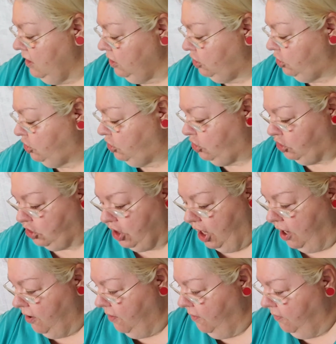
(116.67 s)

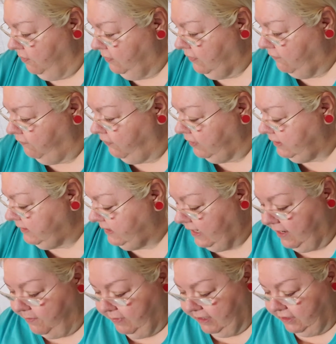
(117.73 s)
So, the first
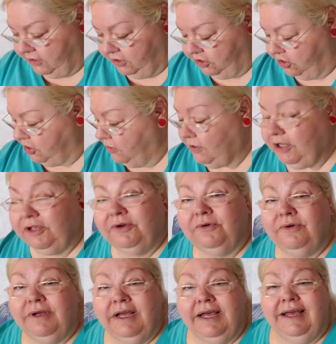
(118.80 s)
thing I wanted to show
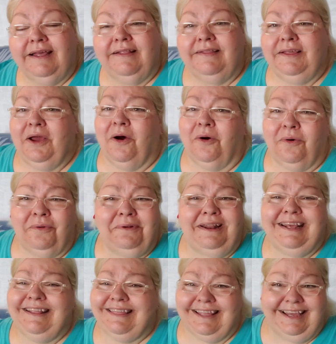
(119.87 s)
you, the
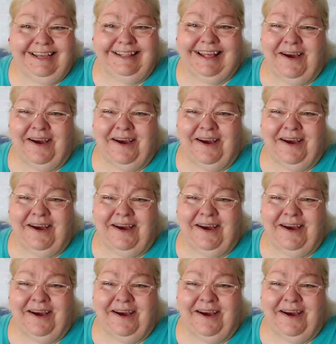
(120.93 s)
only thing